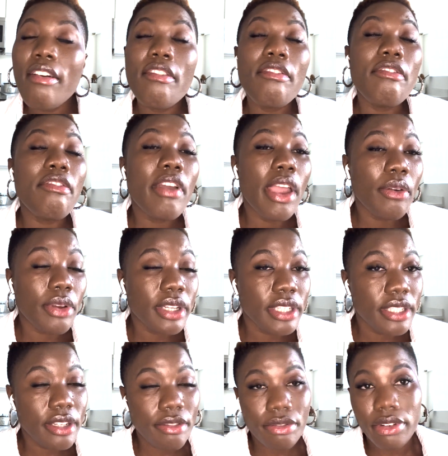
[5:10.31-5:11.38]
Very
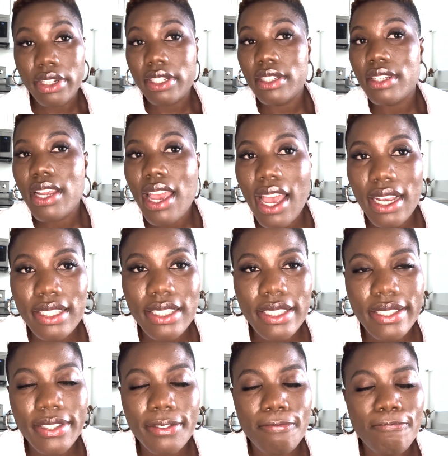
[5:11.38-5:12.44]
different
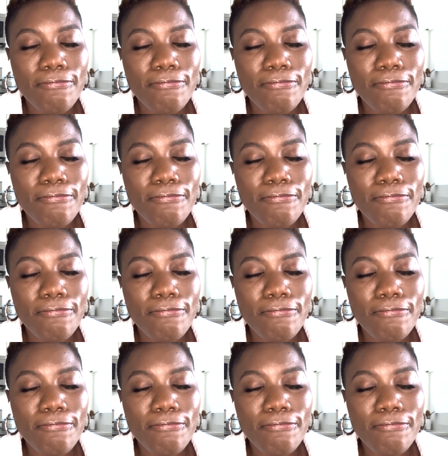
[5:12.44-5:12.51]
taxes.